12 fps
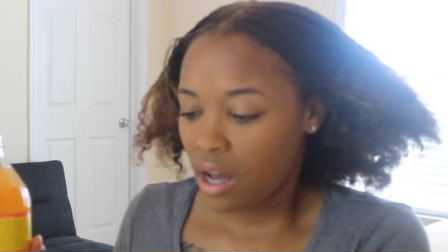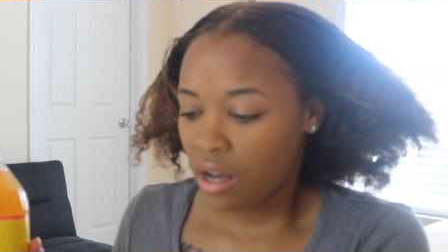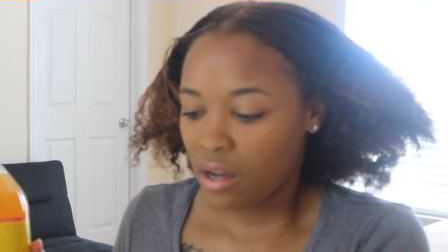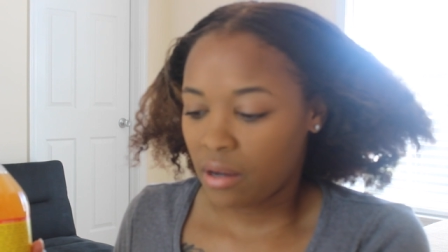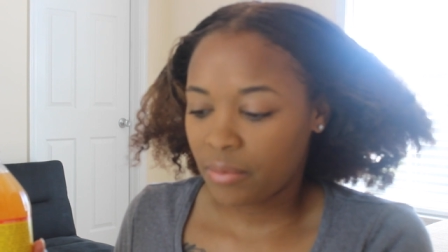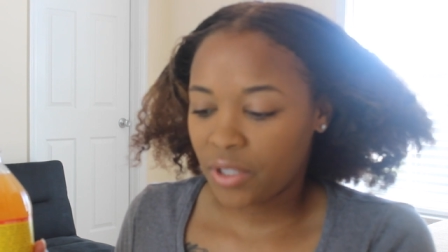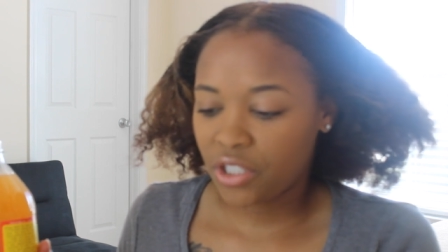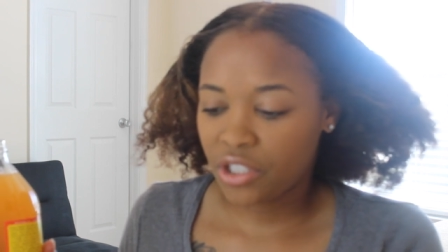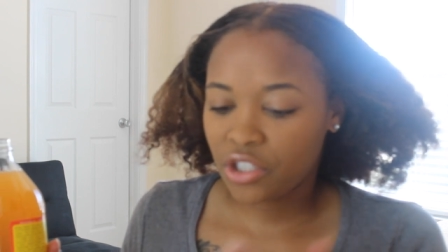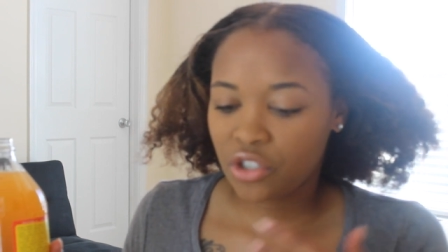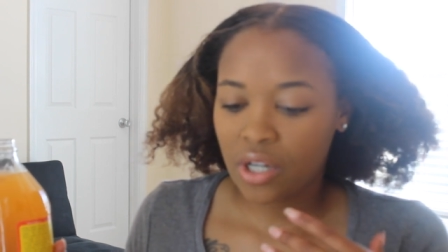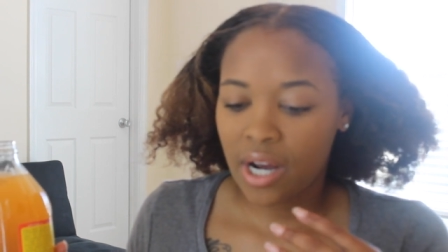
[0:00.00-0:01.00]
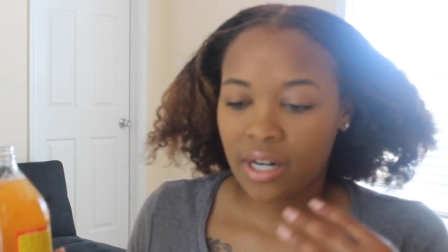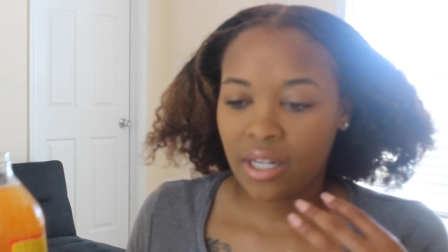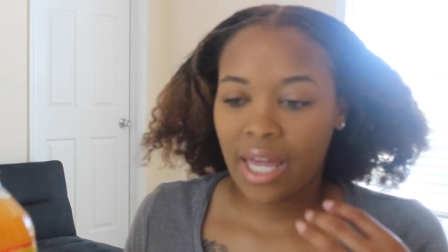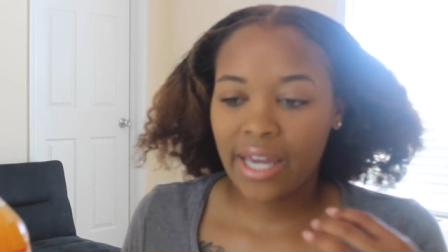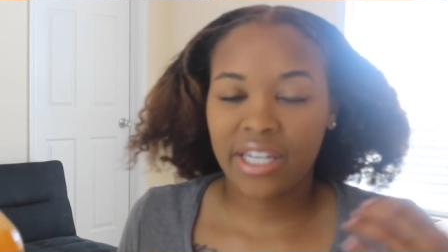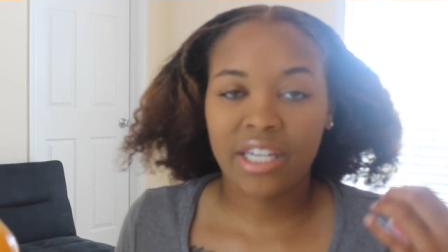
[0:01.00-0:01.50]
um, but just try to
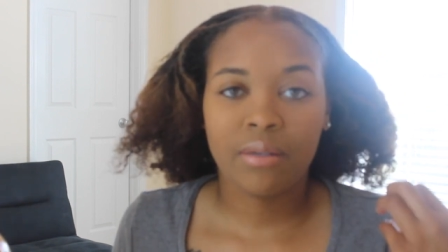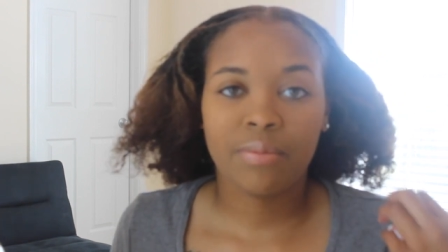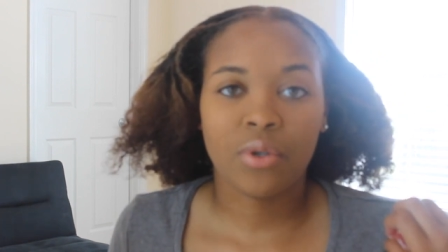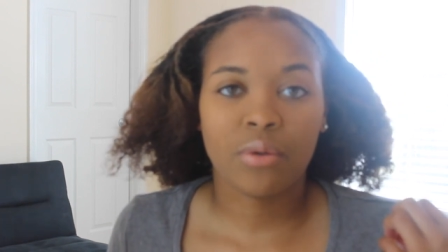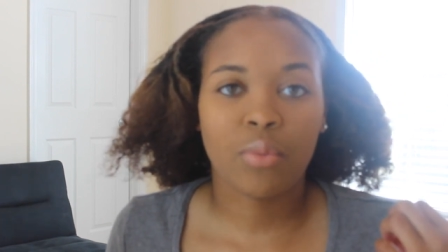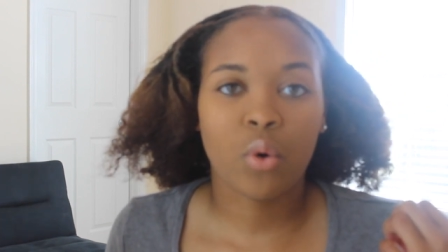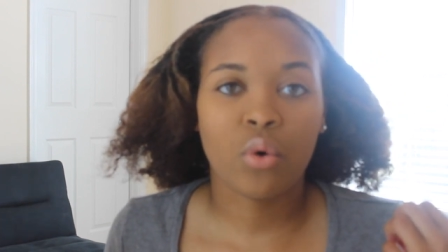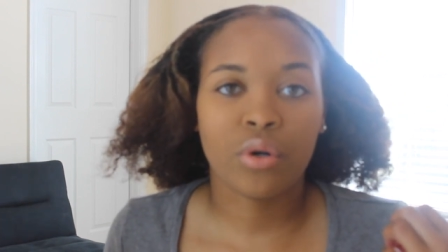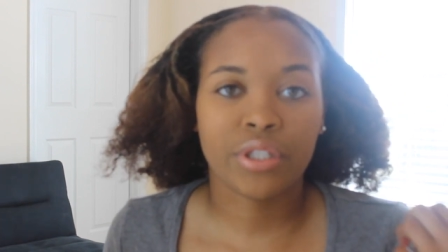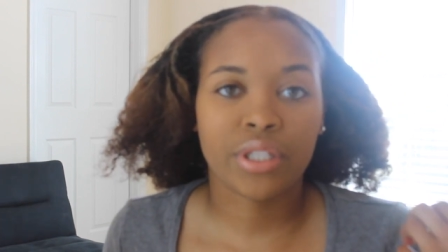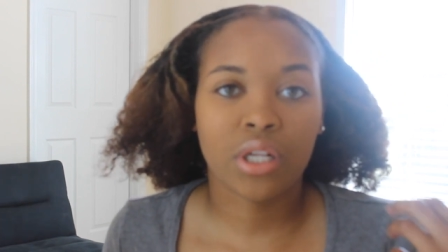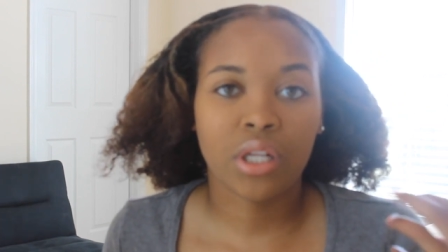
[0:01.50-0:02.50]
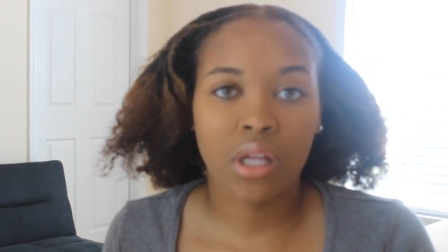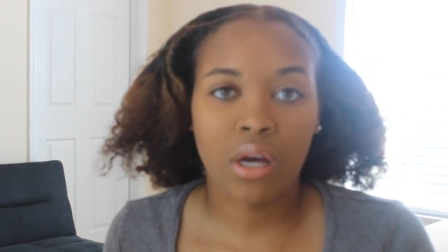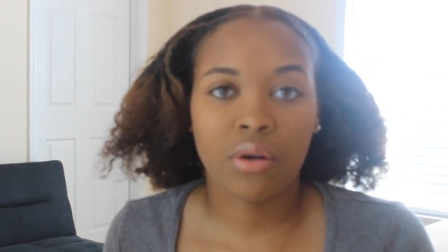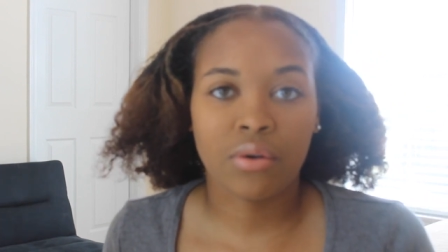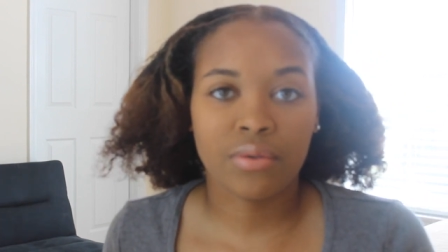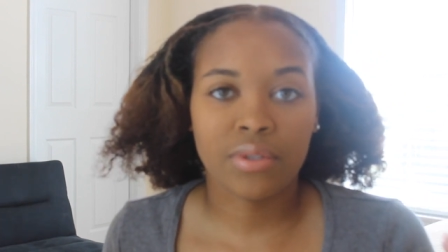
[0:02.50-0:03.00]
like keep your pores
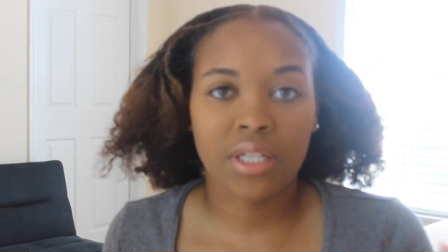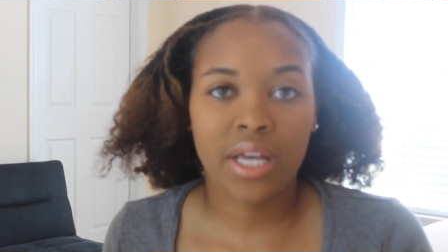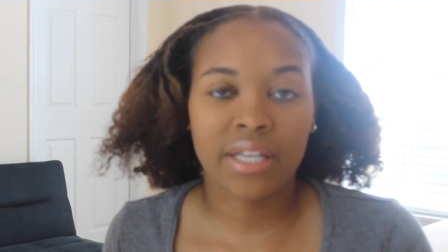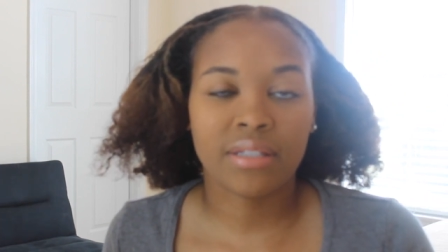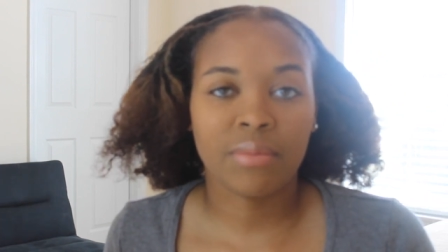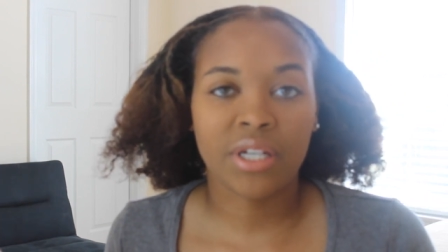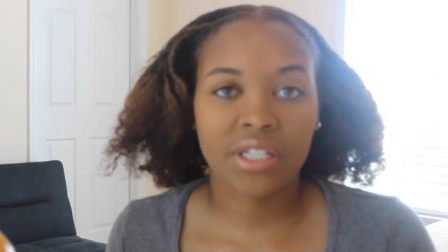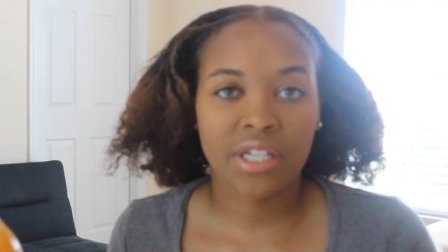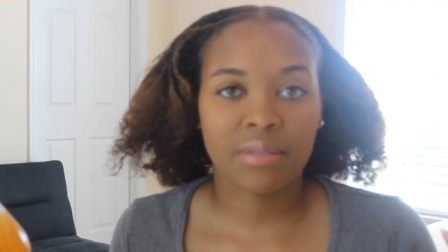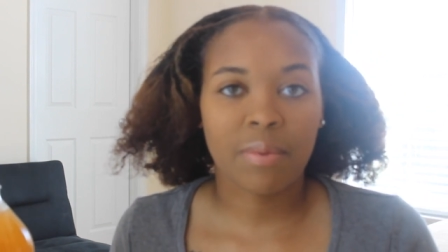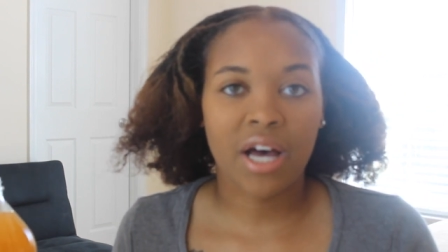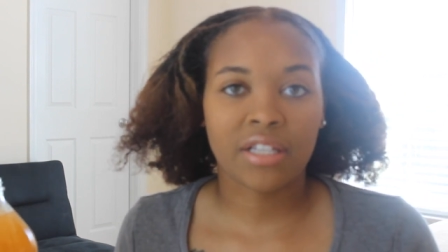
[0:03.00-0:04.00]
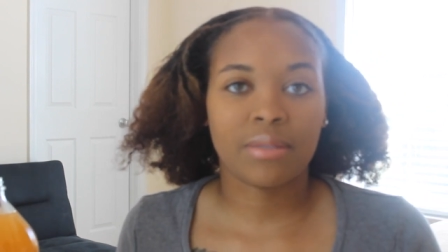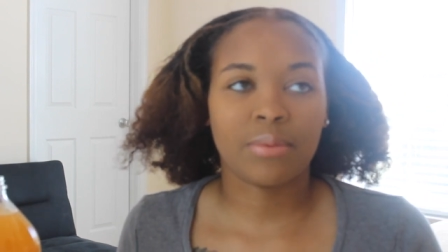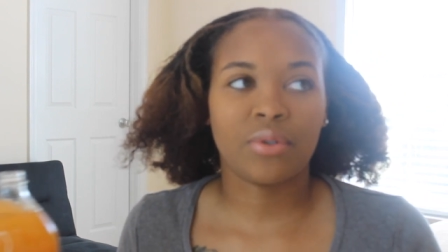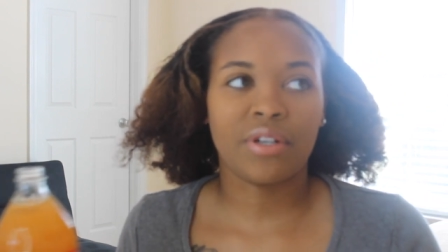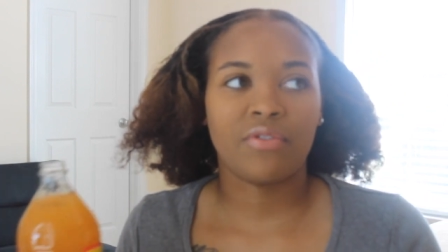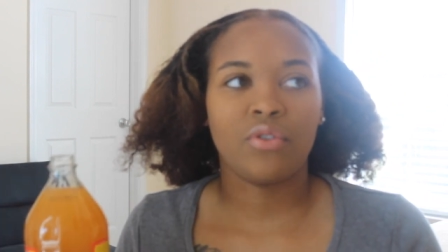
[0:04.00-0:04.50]
closed as much as
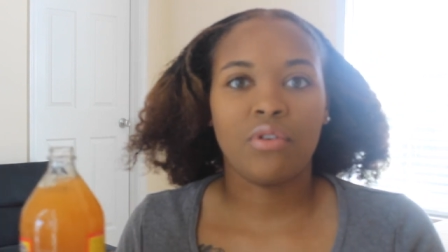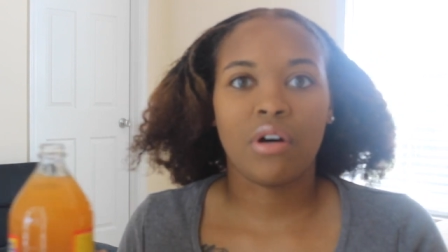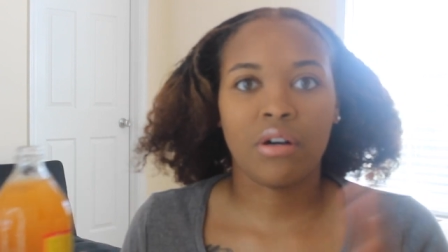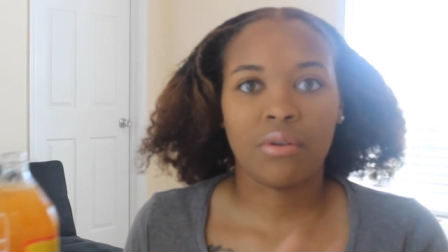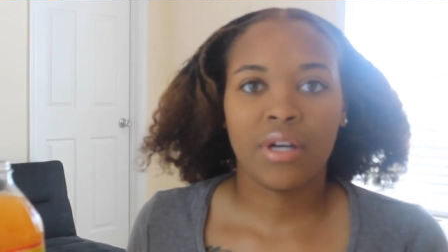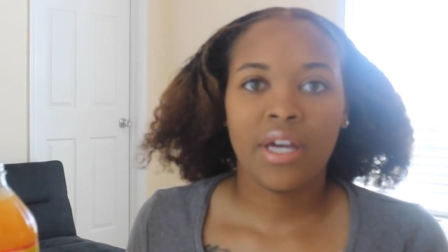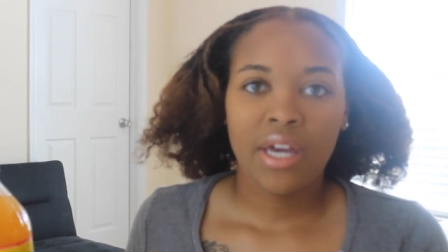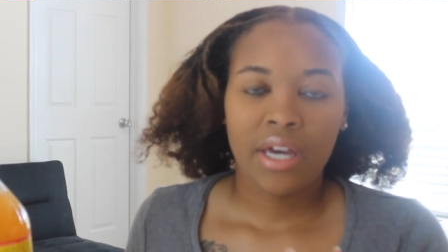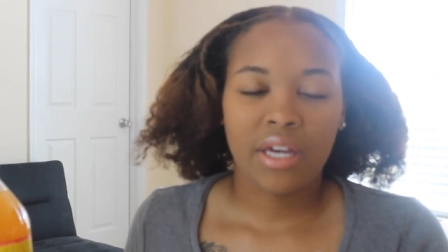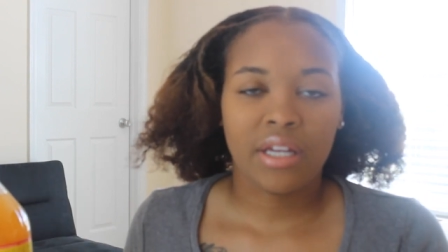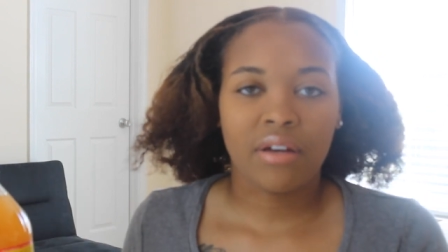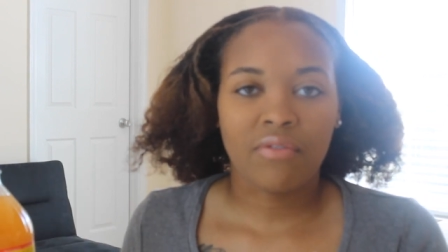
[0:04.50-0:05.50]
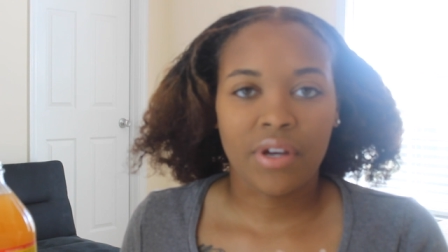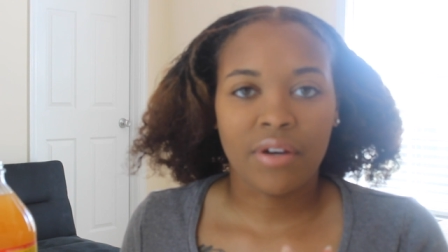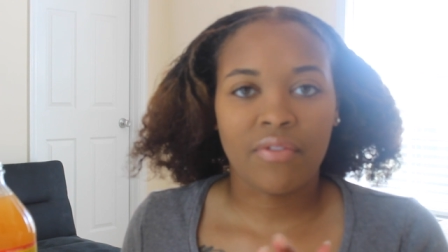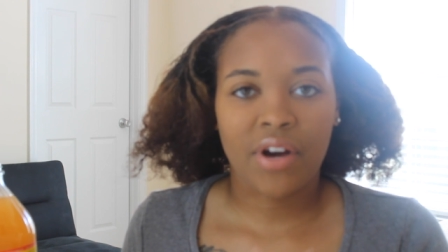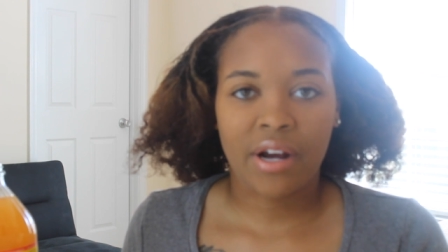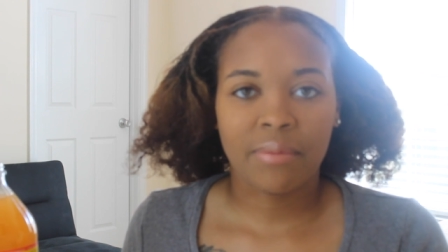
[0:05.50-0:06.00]
possible if you go in an
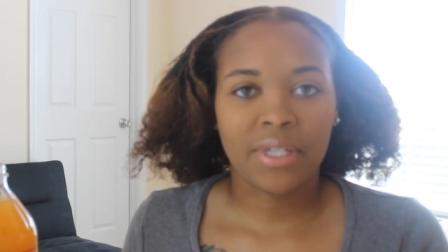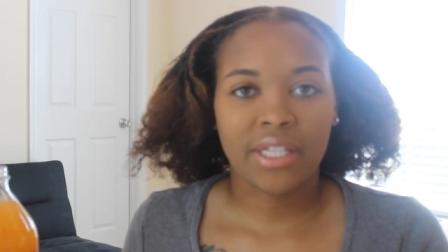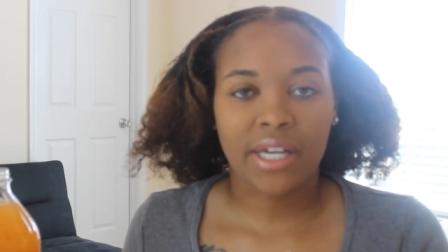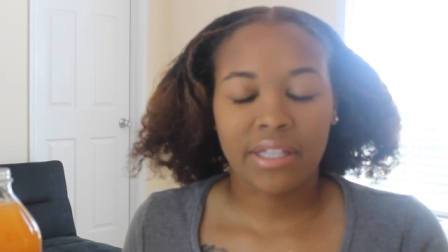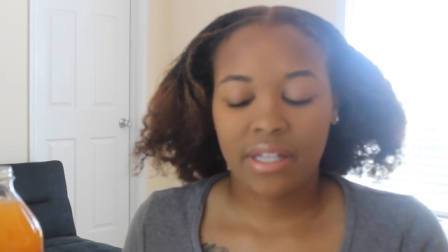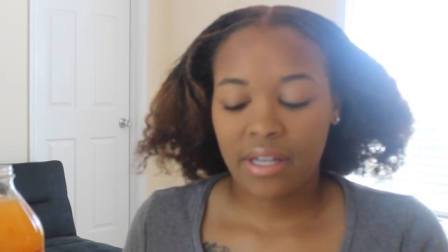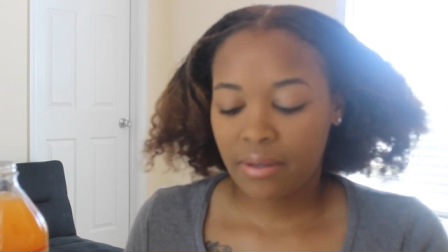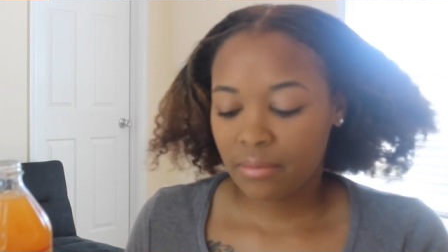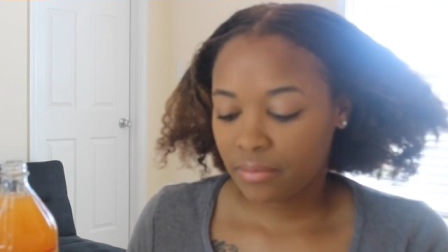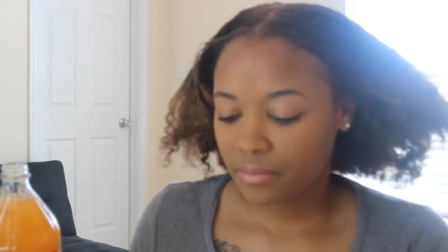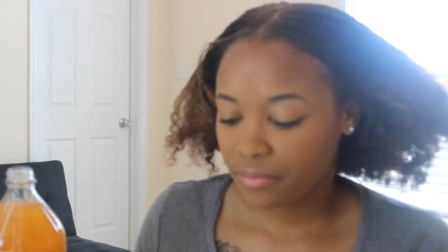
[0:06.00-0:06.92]
environment like that